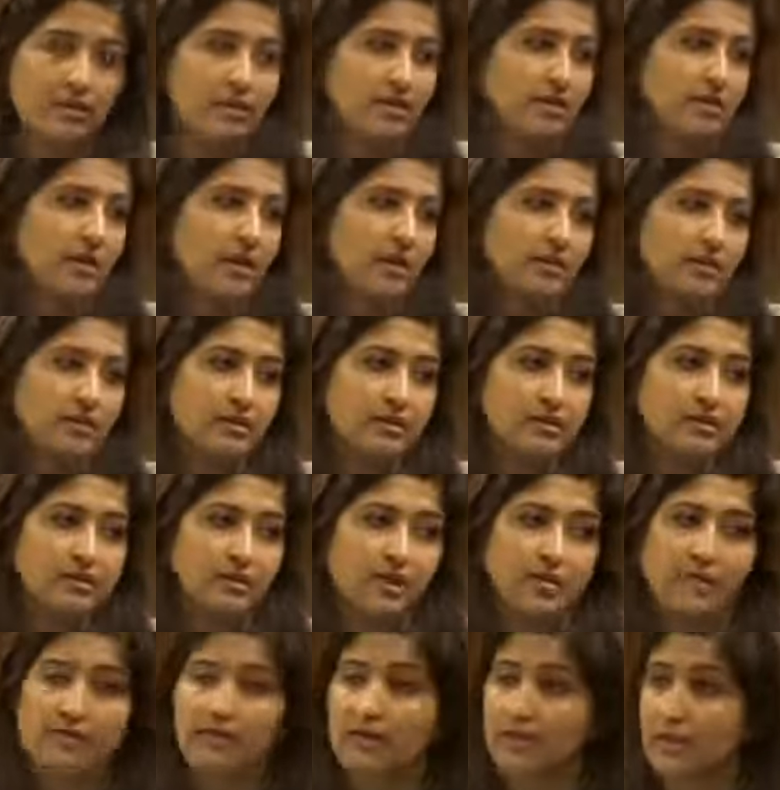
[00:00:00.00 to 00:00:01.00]
is that
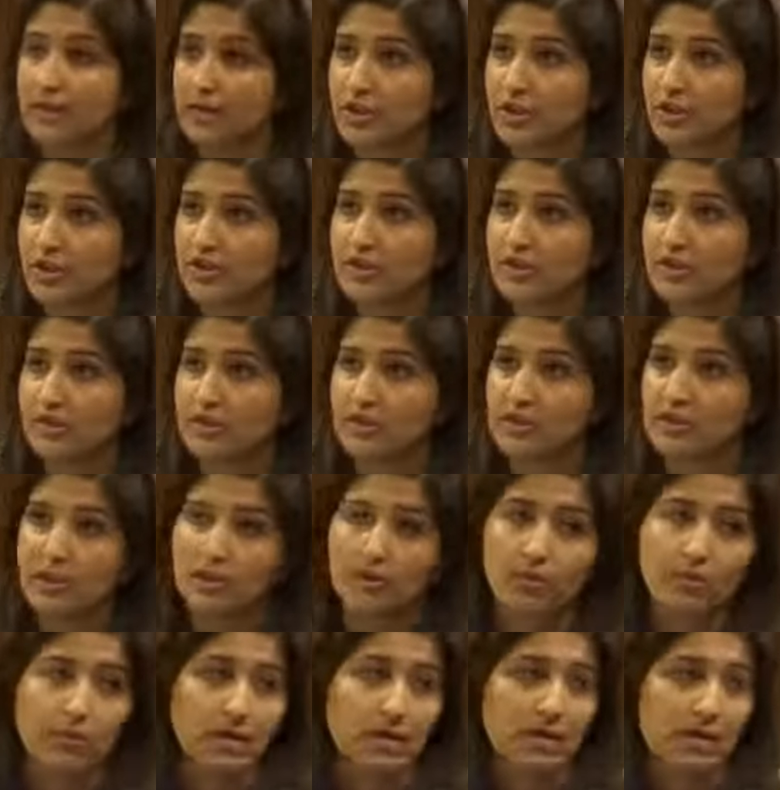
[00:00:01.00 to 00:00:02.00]
the villages
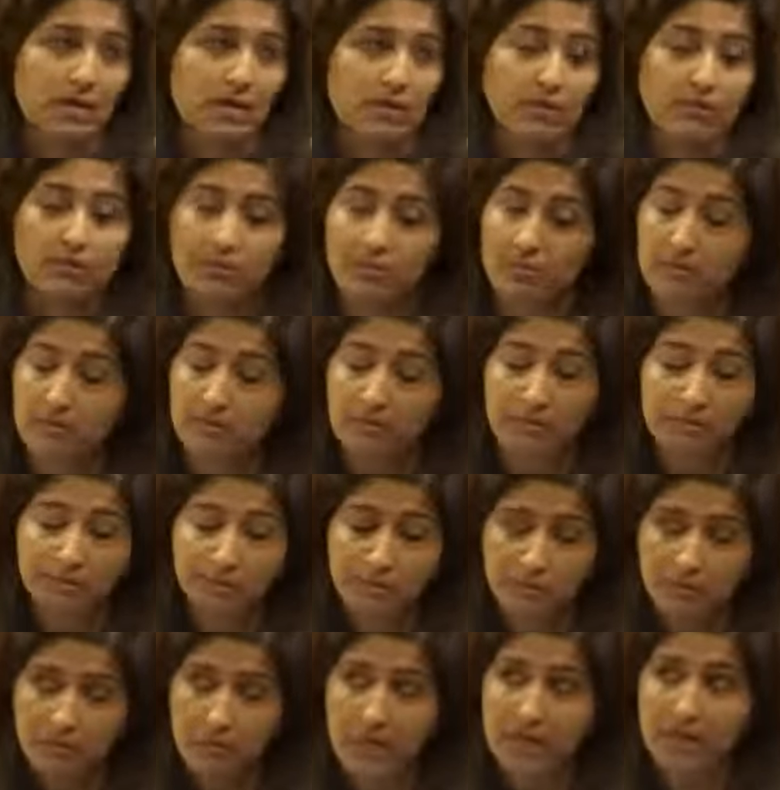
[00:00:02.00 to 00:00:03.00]
that
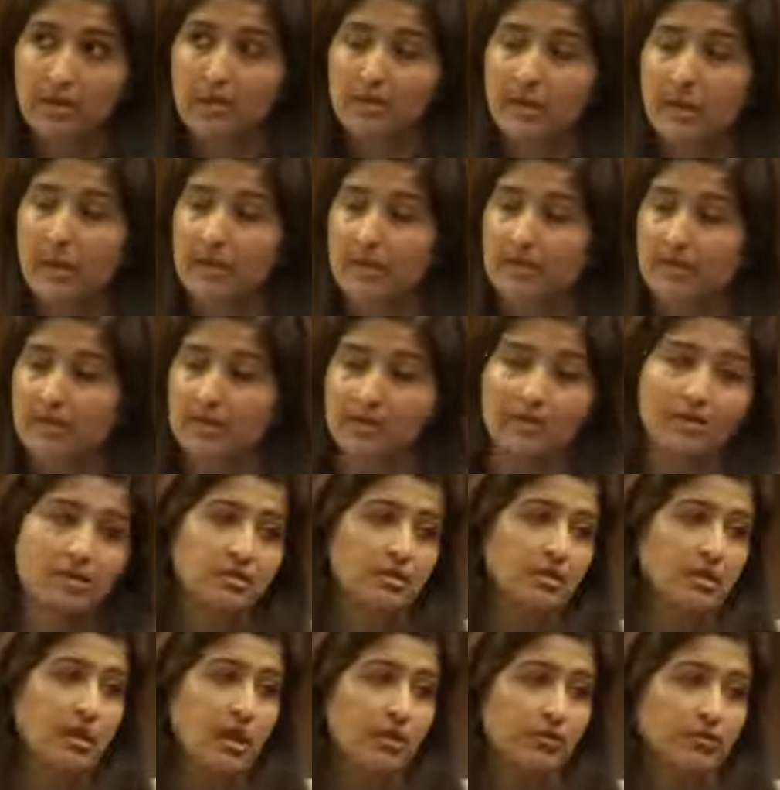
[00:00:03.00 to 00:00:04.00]
many
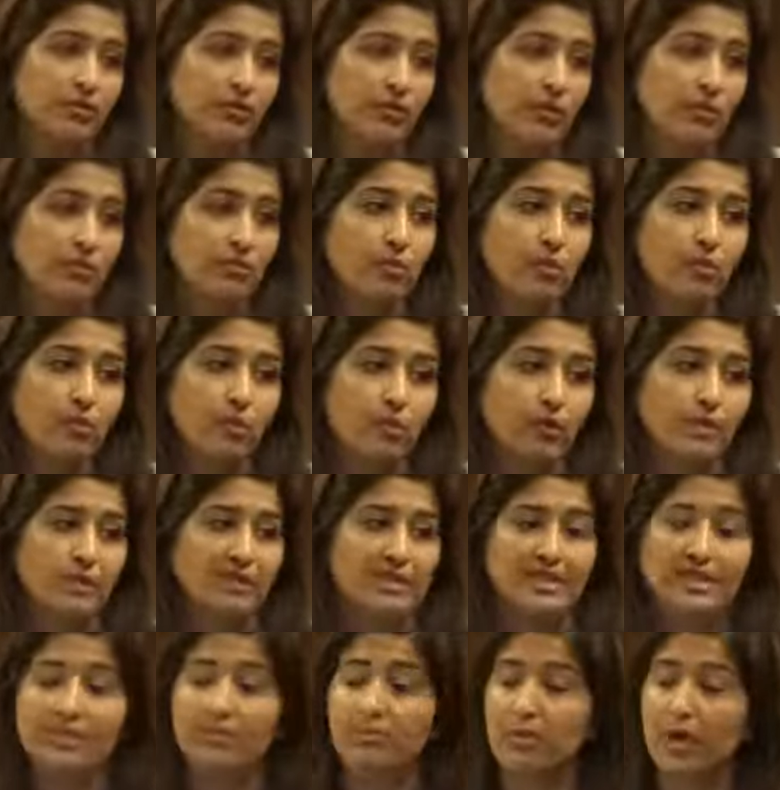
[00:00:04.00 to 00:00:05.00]
Palestinians come from were
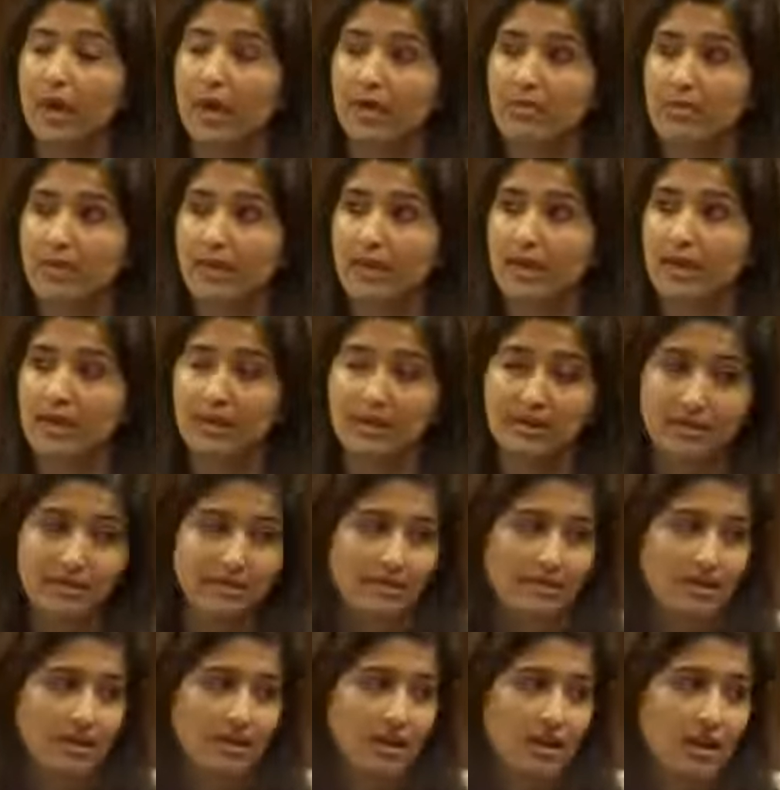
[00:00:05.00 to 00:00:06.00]
depopulated,
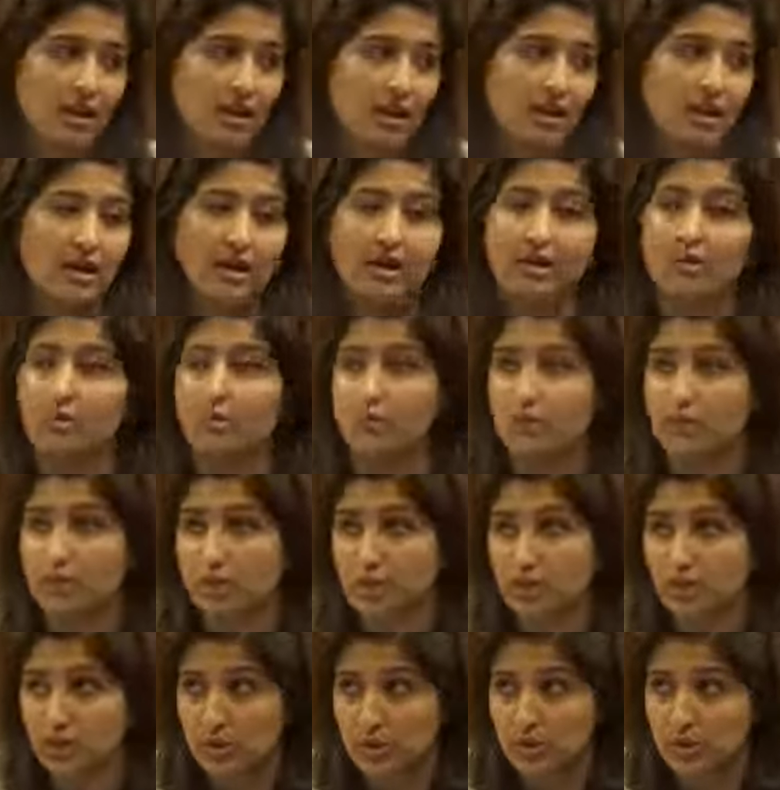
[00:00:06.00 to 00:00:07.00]

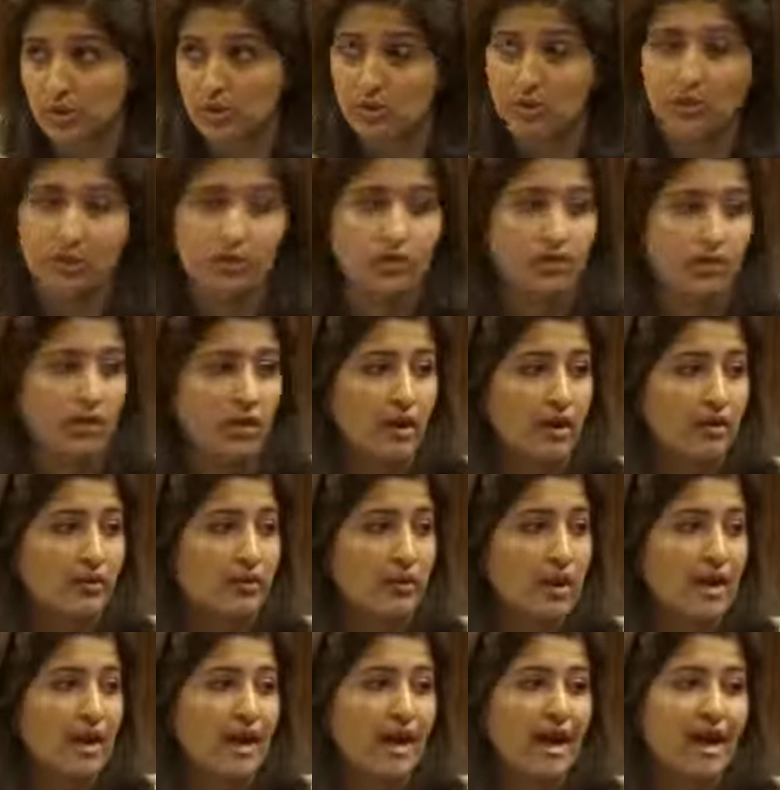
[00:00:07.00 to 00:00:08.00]
which is also a
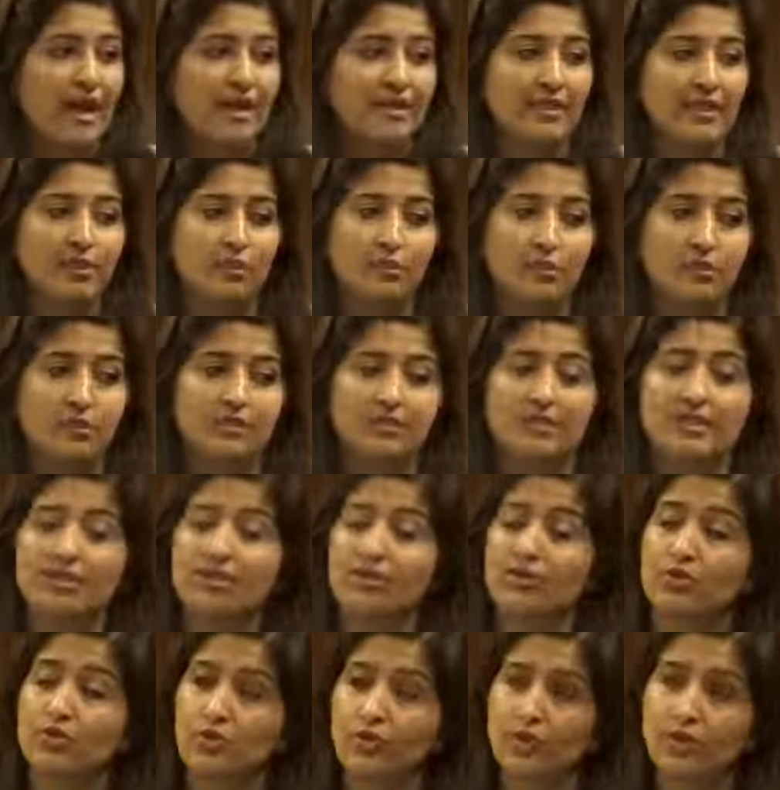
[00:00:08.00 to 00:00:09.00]
crime, and they were
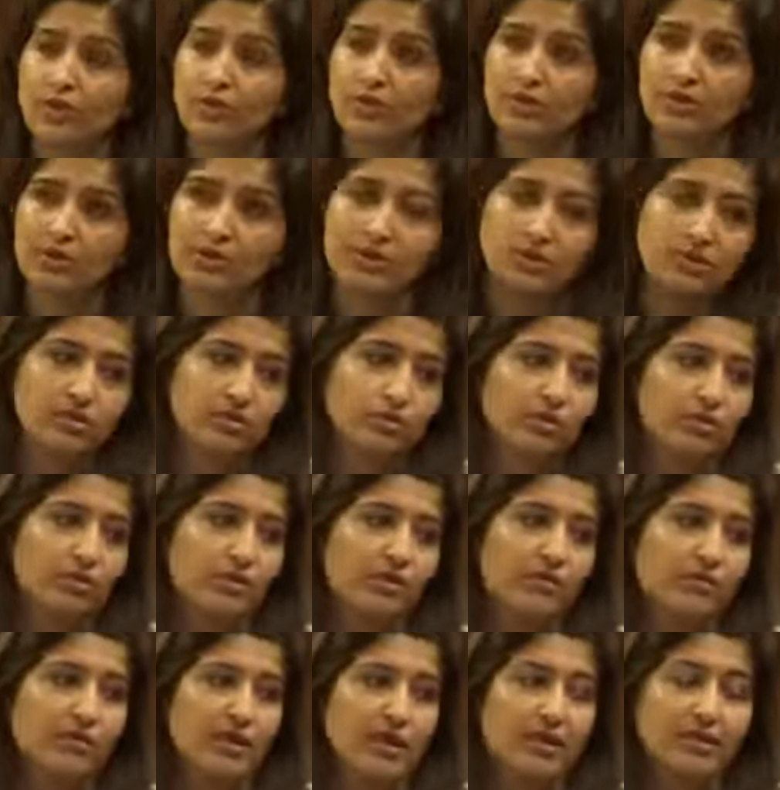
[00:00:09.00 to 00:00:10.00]
destroyed to
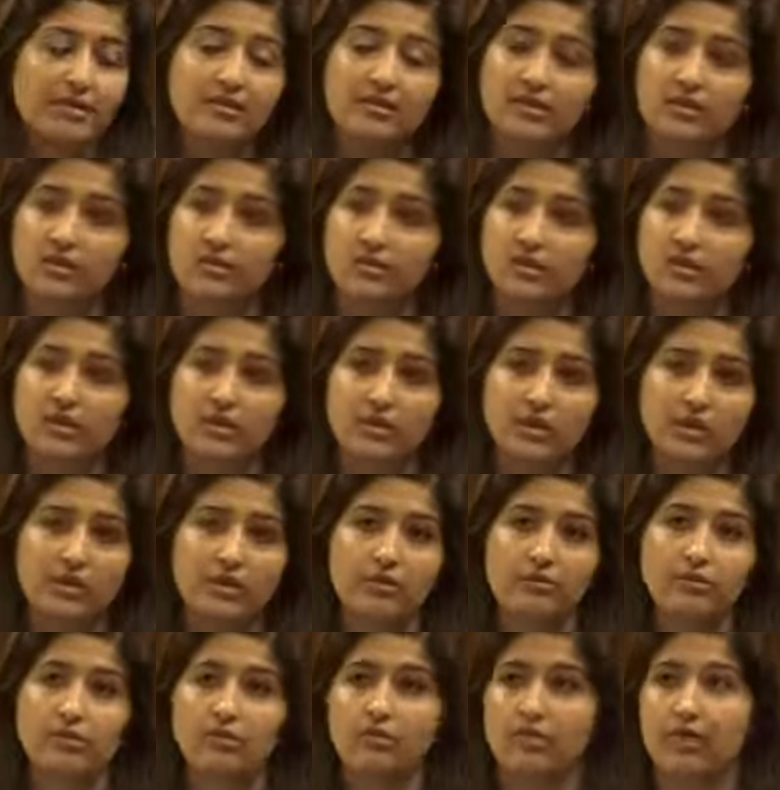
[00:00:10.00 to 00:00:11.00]
prevent the return
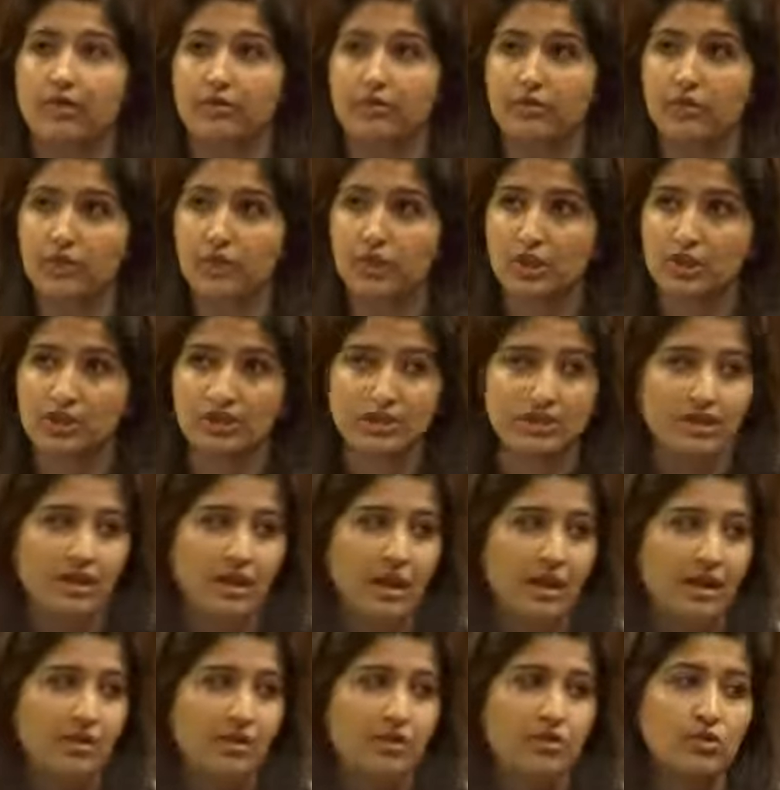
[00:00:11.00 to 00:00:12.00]
of the refugees.
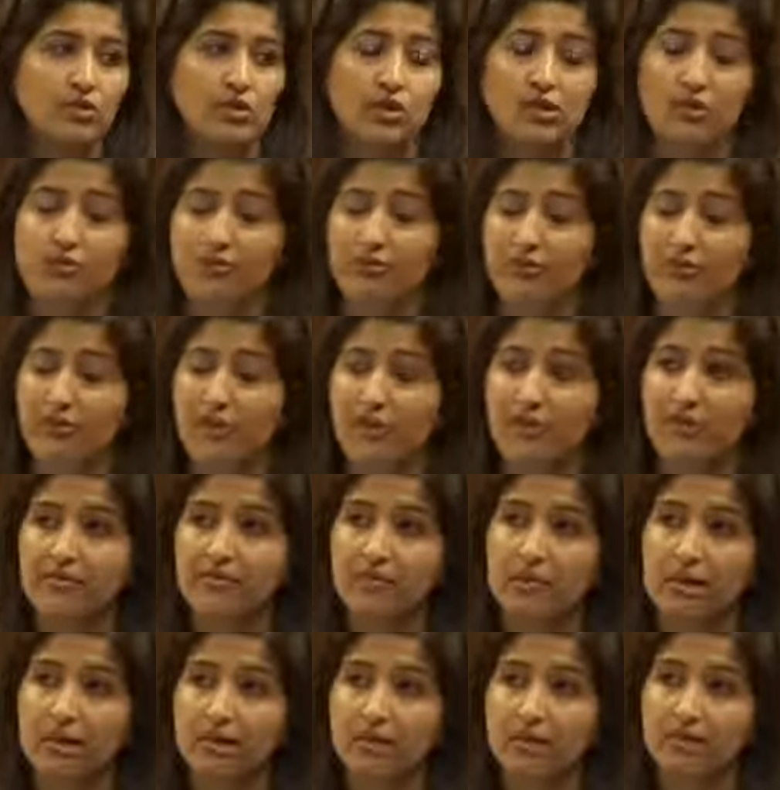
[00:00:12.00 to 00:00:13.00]
And those are
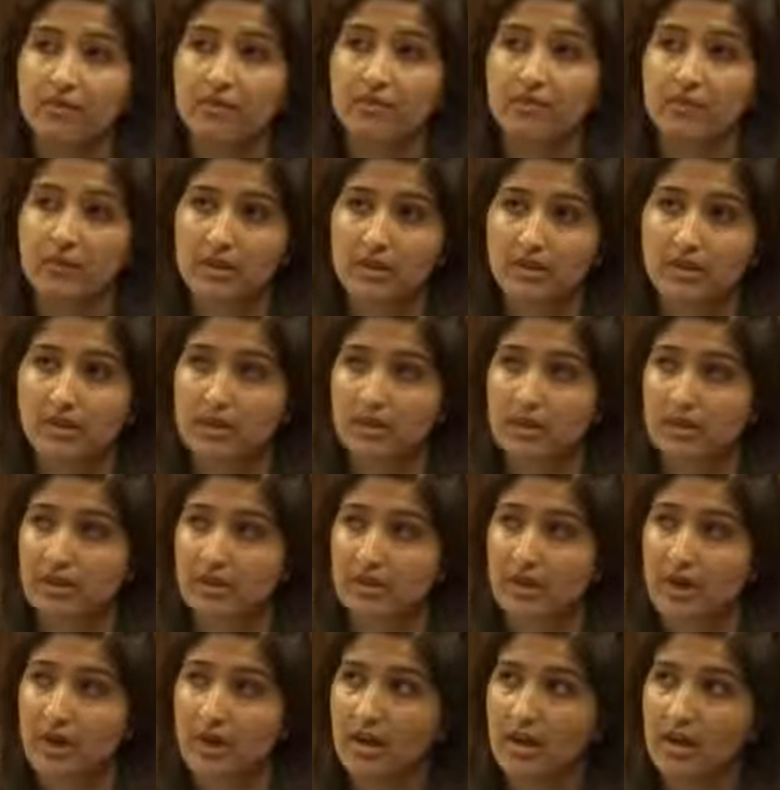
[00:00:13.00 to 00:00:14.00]
500
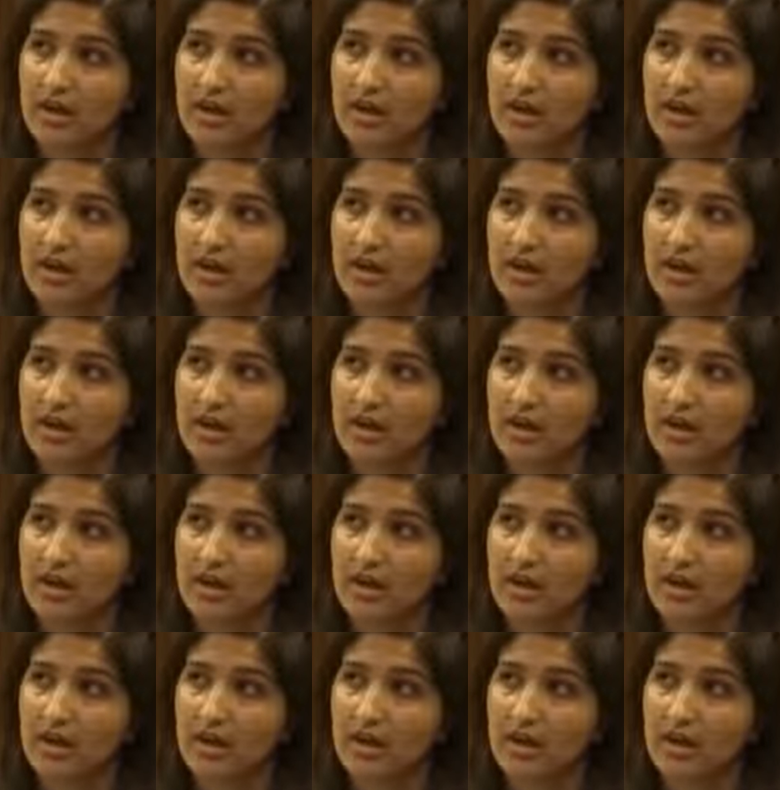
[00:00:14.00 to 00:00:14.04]
villages.